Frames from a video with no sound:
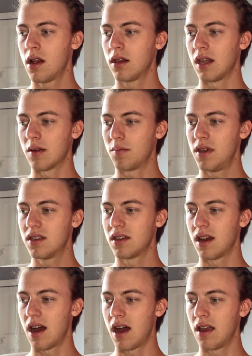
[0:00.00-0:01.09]
Like bees in a
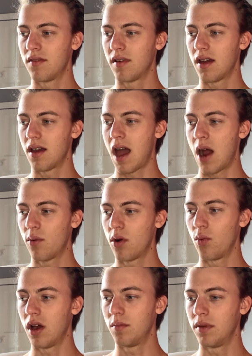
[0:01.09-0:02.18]
hive, our
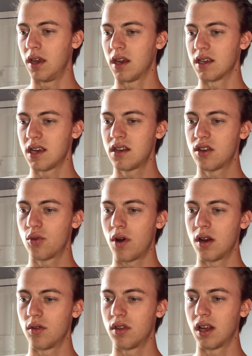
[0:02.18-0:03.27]
well-being is
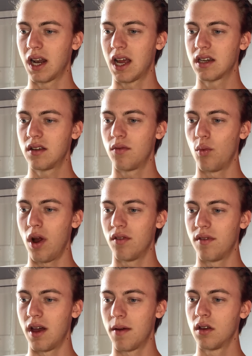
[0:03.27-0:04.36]
intertwined with the collective
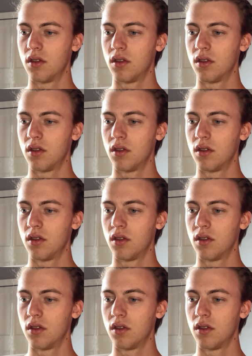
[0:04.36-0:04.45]
welfare.